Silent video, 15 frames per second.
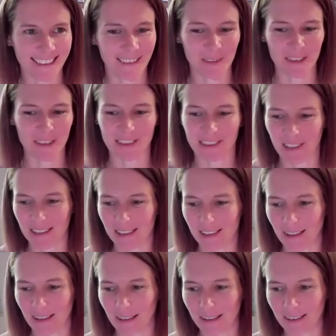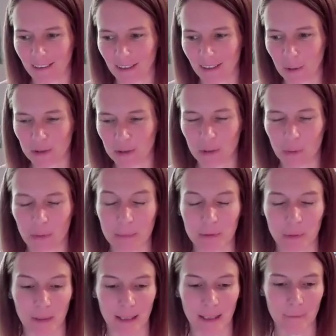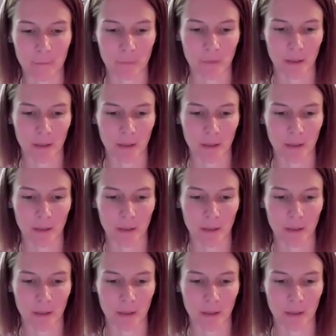once I got to grips with it.